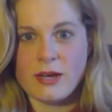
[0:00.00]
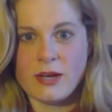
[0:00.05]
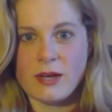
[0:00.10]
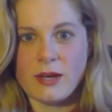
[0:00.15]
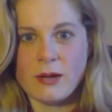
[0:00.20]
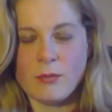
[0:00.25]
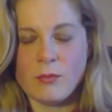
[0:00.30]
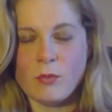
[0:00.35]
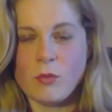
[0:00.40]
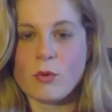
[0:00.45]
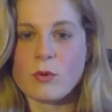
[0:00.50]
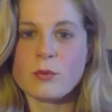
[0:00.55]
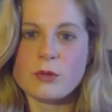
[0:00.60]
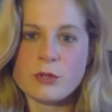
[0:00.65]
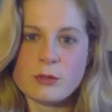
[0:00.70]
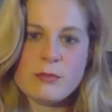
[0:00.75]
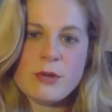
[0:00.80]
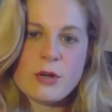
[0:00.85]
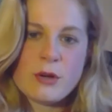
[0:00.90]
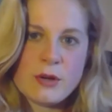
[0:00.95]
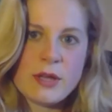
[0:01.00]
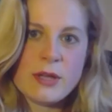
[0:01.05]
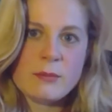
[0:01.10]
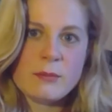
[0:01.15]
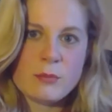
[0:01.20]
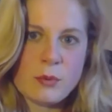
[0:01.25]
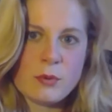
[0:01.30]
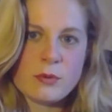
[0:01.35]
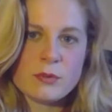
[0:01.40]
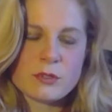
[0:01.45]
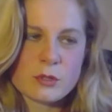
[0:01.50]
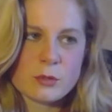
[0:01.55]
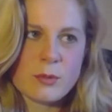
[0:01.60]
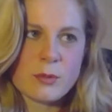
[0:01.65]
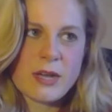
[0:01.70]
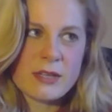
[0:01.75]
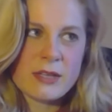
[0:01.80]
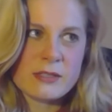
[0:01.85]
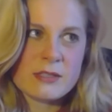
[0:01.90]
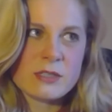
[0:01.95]
or with Mira and
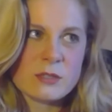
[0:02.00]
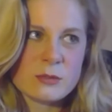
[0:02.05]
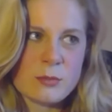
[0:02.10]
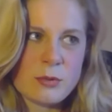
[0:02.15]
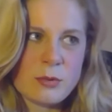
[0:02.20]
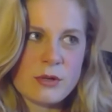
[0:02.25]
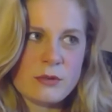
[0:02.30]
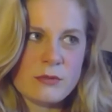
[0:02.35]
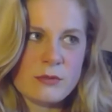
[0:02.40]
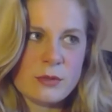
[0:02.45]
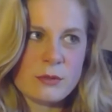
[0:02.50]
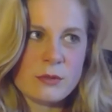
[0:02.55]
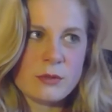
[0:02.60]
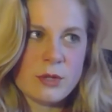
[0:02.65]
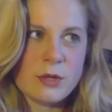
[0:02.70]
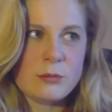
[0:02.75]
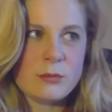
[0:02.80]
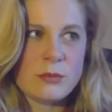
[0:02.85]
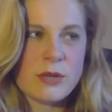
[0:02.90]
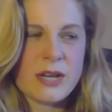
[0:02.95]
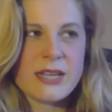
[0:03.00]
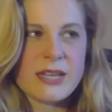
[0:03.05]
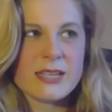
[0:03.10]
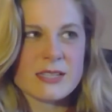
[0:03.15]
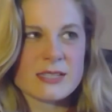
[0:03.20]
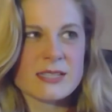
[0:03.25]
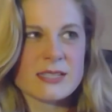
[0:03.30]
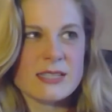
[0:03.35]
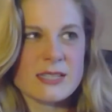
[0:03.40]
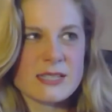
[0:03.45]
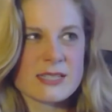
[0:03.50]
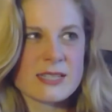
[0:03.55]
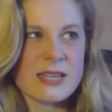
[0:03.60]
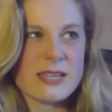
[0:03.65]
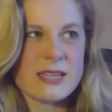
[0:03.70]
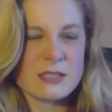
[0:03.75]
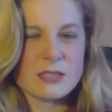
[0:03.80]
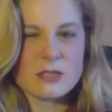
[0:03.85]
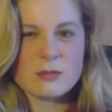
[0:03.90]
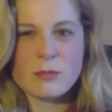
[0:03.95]
Tobias's point of view alone. But I guess in this
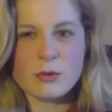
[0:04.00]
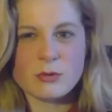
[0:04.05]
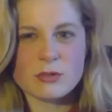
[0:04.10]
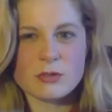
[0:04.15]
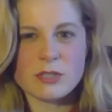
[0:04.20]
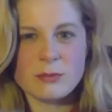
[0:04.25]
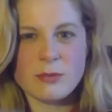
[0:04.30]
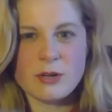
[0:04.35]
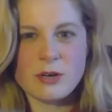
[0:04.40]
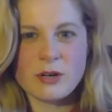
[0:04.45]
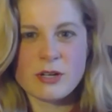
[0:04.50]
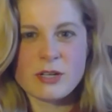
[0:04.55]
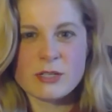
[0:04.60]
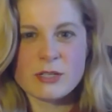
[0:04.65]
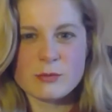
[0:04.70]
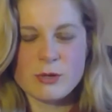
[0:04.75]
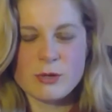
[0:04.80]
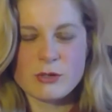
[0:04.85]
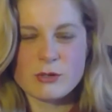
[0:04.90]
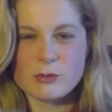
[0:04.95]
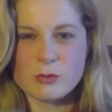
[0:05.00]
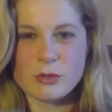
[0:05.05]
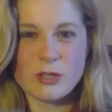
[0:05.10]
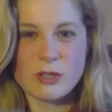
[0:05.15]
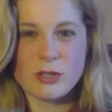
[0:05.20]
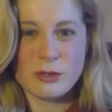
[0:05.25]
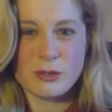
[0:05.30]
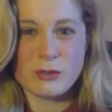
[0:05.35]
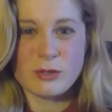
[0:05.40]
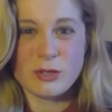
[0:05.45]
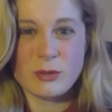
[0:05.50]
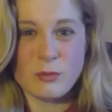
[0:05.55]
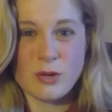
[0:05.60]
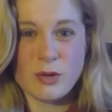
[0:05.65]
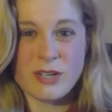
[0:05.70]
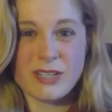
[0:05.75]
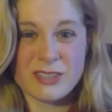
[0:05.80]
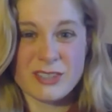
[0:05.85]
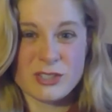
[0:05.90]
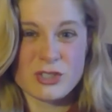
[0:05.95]
case, it's mostly Mira, because Mira's really the only
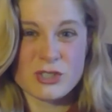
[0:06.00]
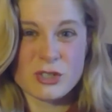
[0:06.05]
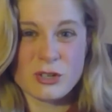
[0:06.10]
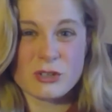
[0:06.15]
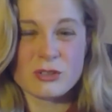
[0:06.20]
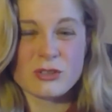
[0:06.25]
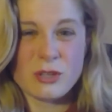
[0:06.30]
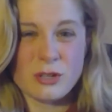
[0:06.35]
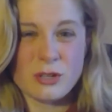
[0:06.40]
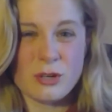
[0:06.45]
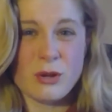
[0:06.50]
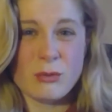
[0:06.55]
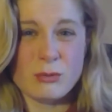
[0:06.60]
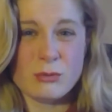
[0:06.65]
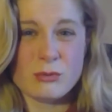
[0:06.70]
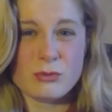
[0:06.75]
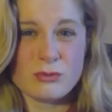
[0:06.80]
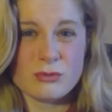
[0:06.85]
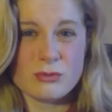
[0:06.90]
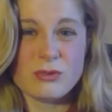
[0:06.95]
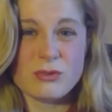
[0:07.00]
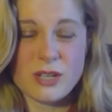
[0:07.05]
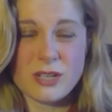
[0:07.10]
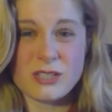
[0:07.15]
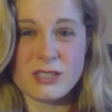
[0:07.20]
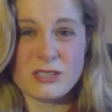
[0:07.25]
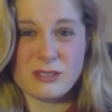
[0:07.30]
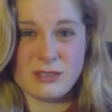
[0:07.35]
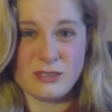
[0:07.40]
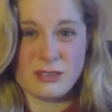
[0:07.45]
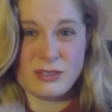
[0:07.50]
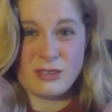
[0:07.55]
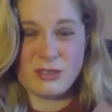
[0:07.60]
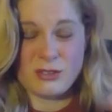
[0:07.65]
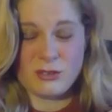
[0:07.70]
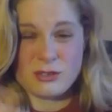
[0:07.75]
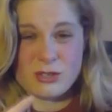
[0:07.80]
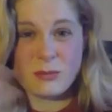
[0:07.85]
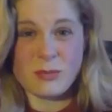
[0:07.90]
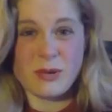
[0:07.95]
one at the start that knows that
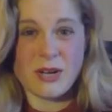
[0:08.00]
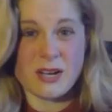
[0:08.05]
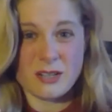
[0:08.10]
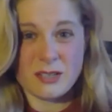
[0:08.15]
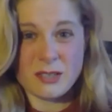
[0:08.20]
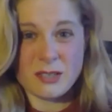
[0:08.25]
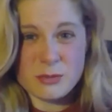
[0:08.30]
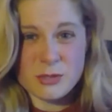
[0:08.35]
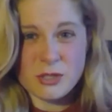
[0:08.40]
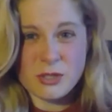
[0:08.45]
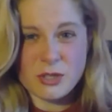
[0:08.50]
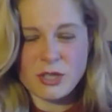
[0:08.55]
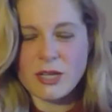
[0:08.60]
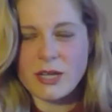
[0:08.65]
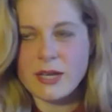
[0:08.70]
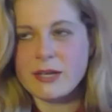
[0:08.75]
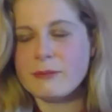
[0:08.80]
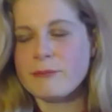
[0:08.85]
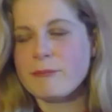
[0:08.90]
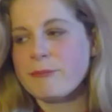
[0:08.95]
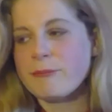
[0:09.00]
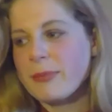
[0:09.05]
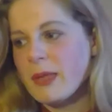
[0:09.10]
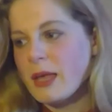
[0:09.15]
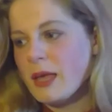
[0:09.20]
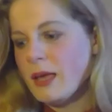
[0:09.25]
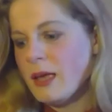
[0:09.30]
there's an apocalypse on the line.